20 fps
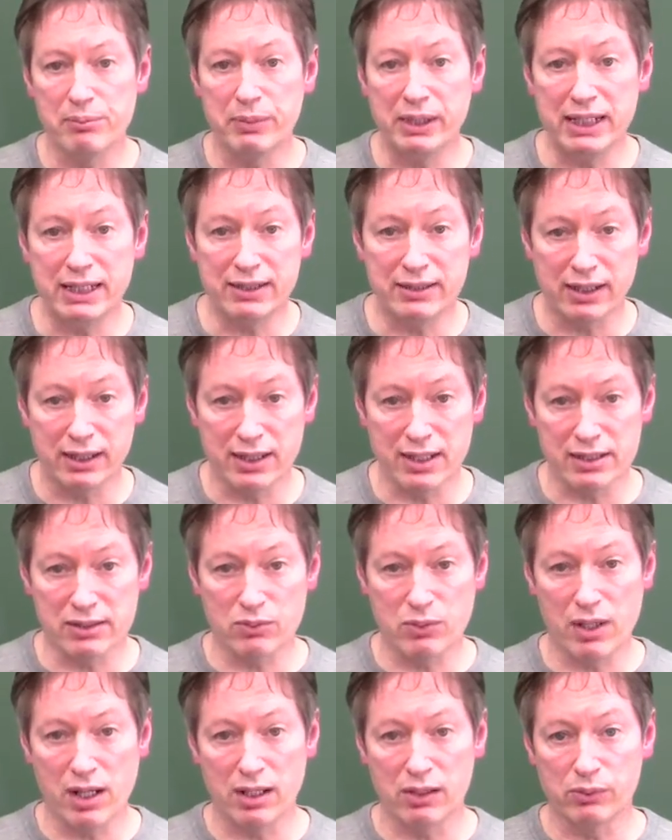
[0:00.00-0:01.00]
meeting as
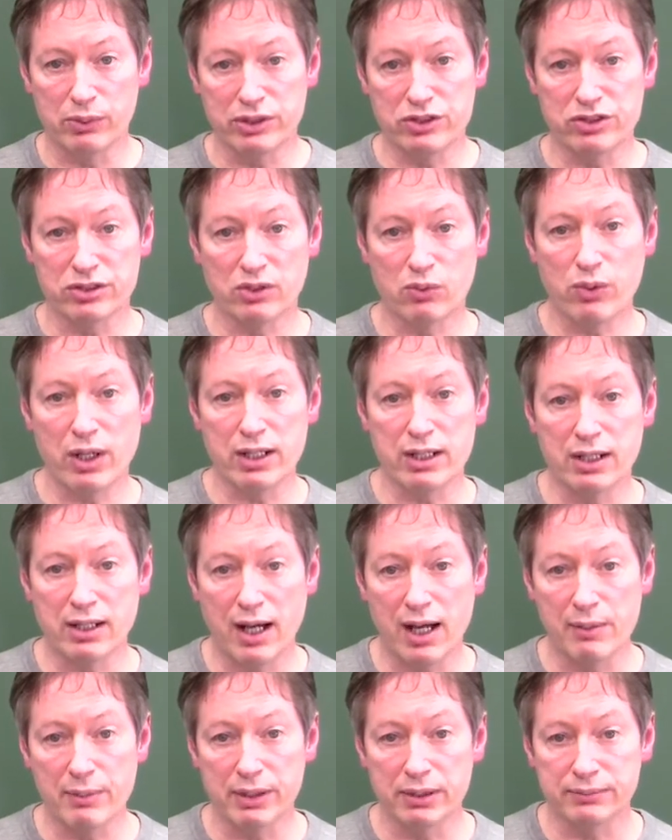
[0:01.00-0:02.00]
well, which is quite
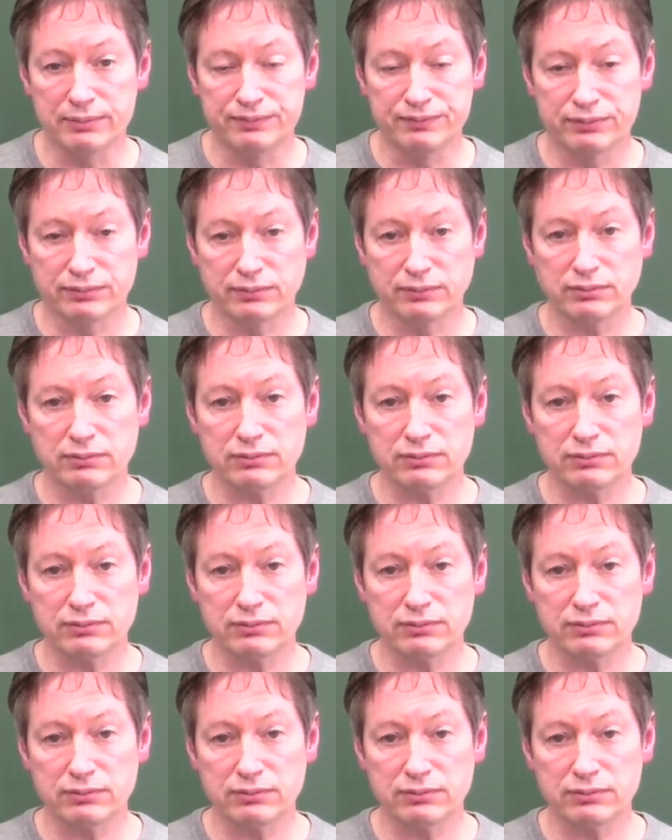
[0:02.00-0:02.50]
common.